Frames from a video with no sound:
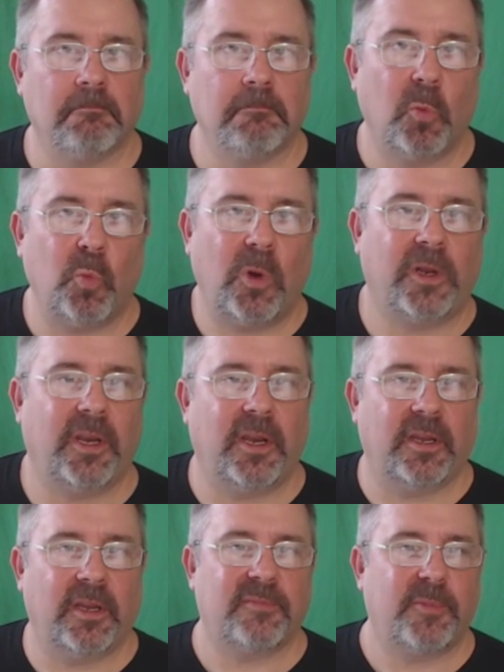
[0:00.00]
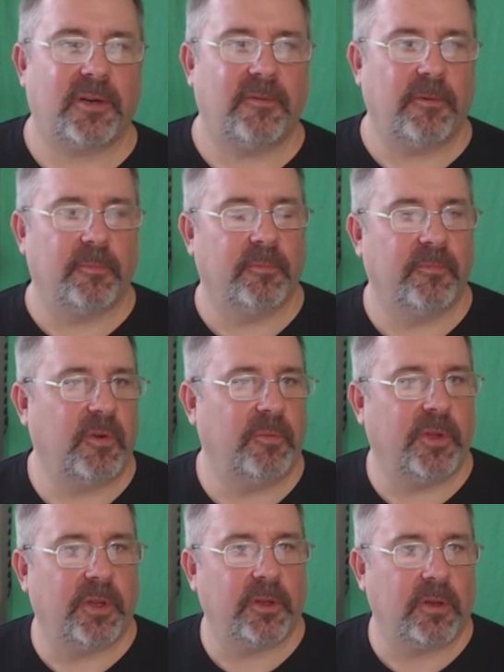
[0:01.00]
What can I expect from
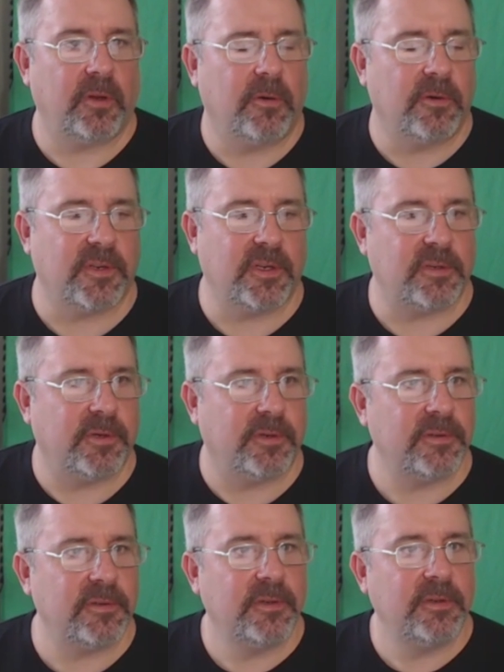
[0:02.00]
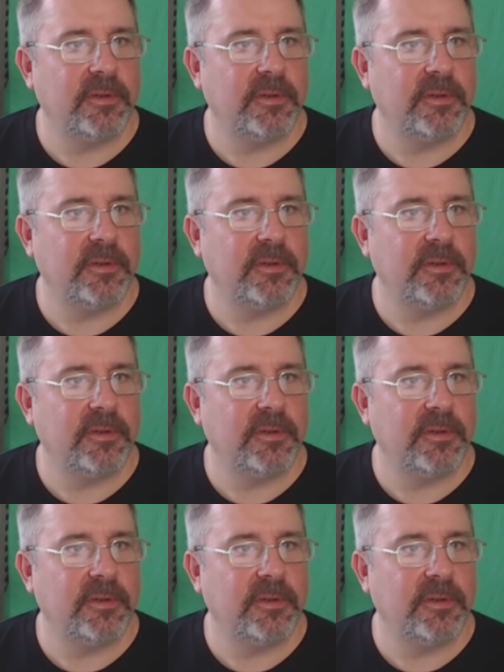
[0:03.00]
the course that you produced?